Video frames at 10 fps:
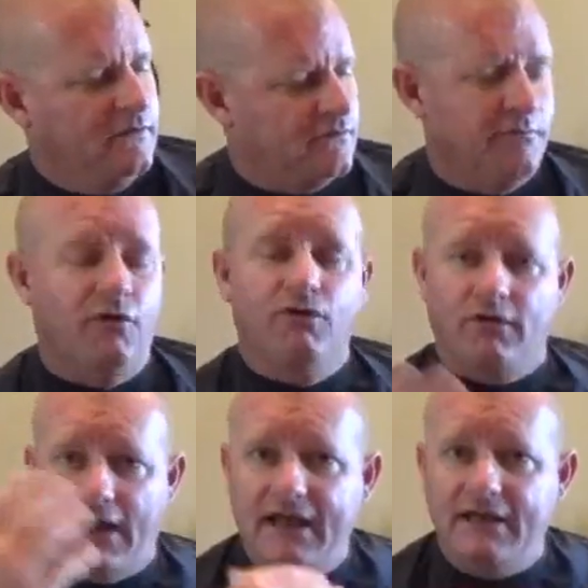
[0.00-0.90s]
the more
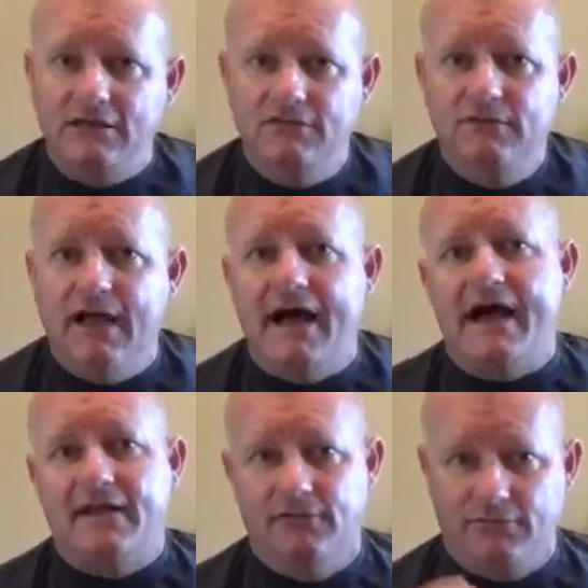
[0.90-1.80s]
light you
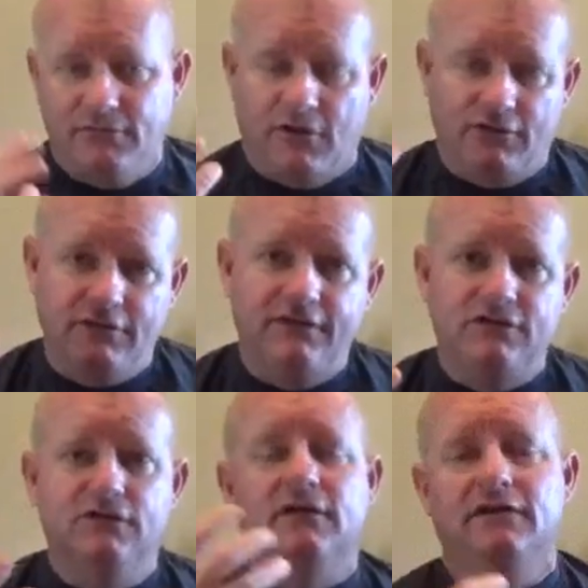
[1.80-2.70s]
got or that
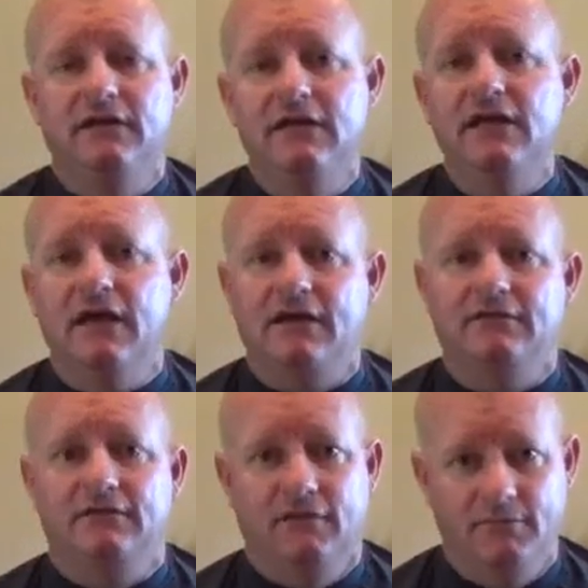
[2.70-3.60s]
you can
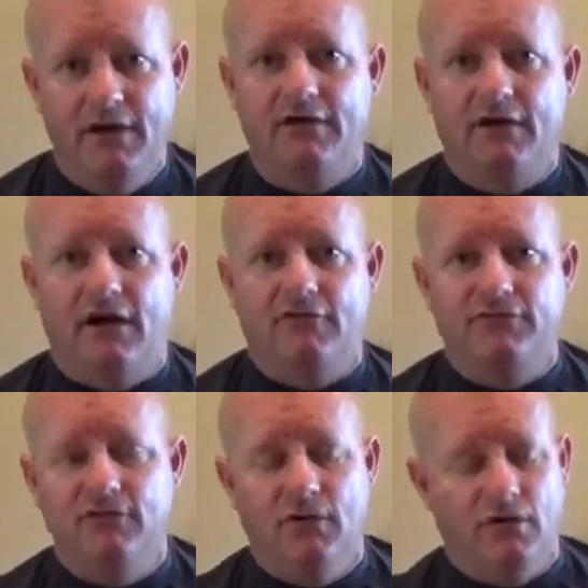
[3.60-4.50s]
get, the better off
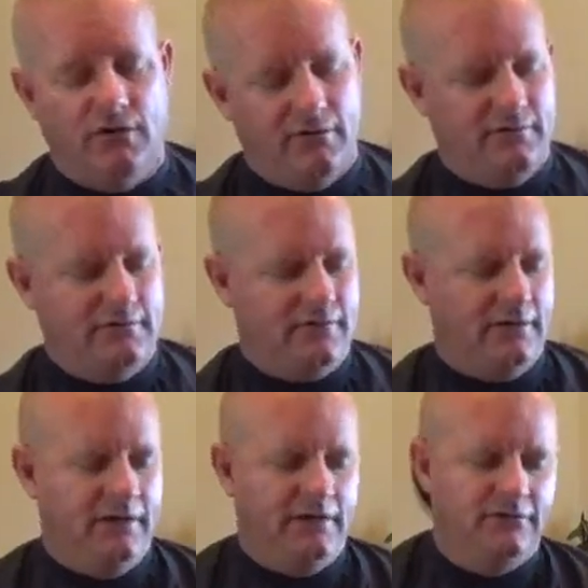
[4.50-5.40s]
you are.
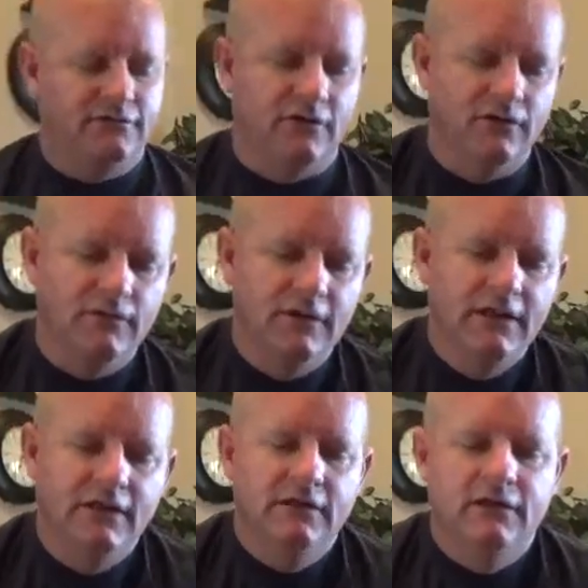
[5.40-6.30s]
And so,
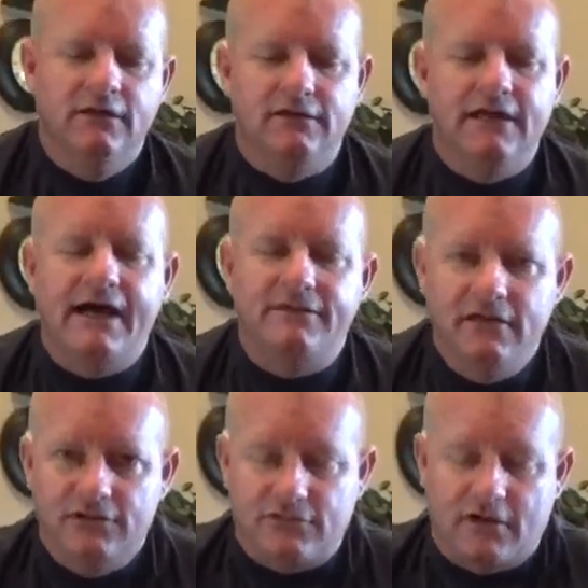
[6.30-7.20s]
got
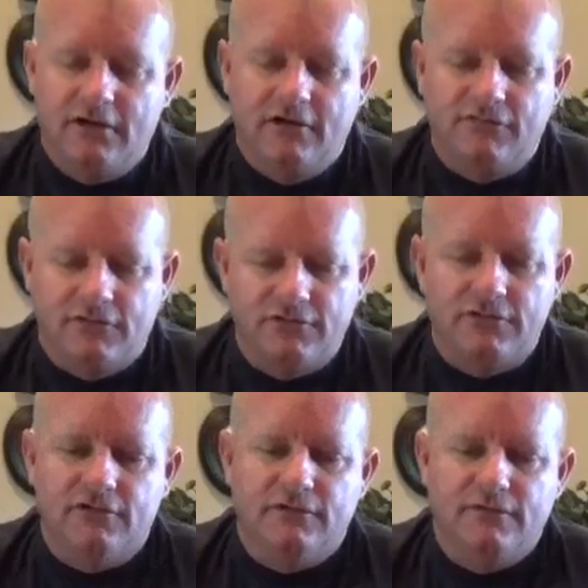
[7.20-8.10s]
this right here for
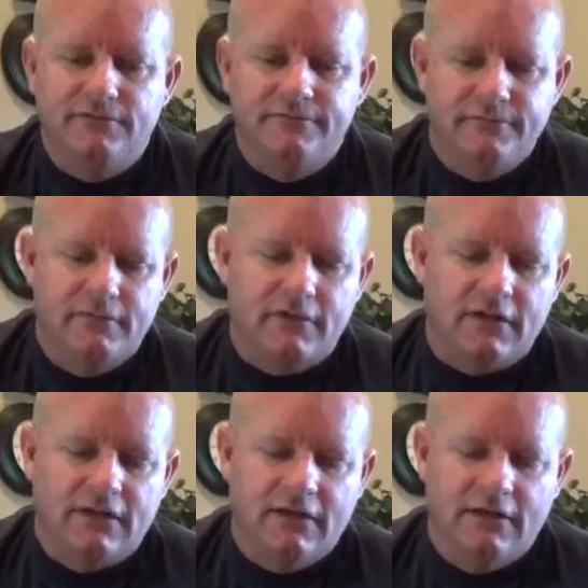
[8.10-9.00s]
Jill.
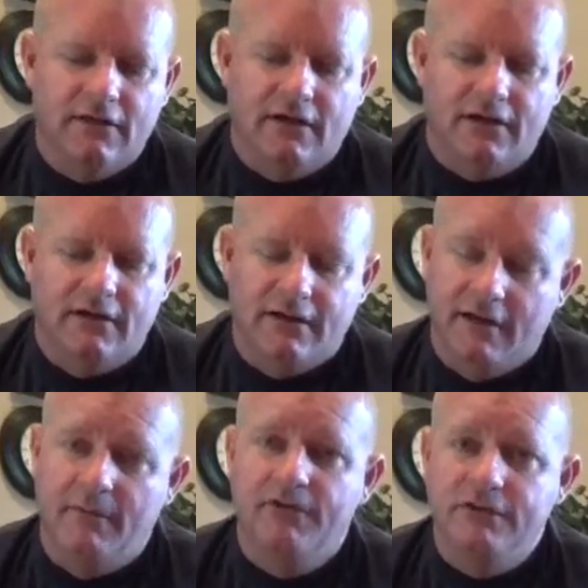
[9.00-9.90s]
And I'm
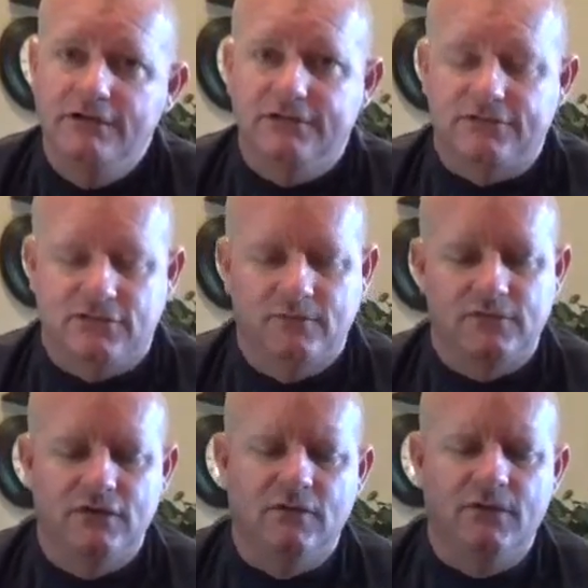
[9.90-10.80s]
going to use it some
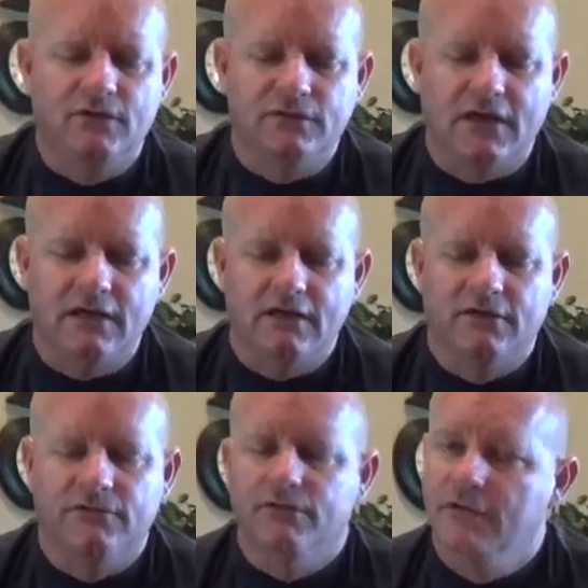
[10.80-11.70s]
too. I'm going to take it
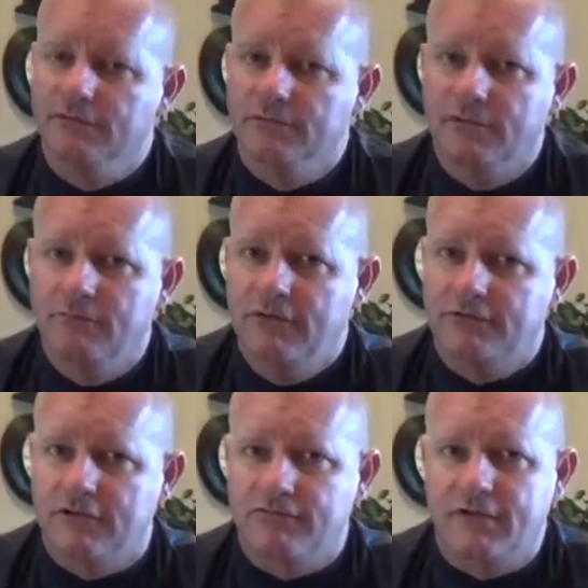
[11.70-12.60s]
on the river with me and
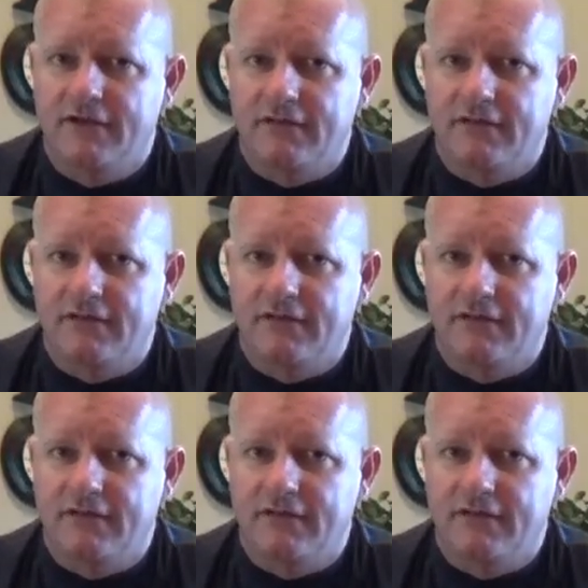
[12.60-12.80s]
stuff like